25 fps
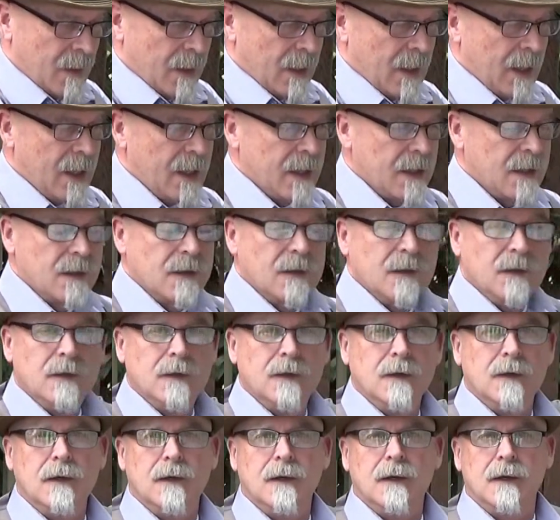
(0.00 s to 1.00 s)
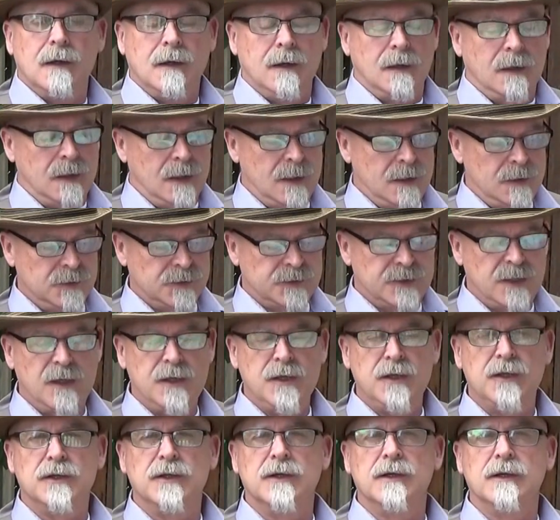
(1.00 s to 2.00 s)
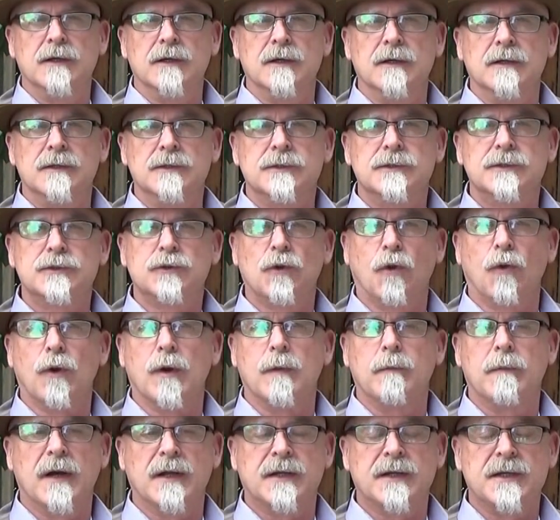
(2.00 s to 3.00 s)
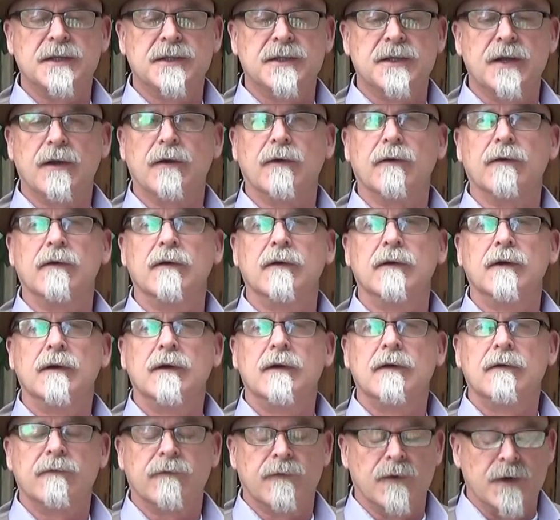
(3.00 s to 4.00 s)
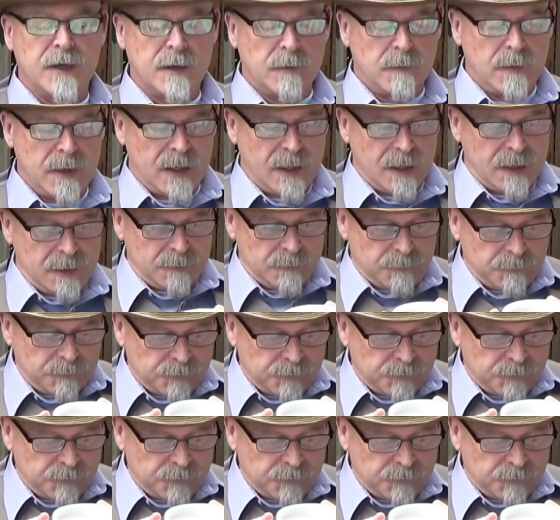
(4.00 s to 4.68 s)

Hey, I want to tell you a story about this here friend of mine.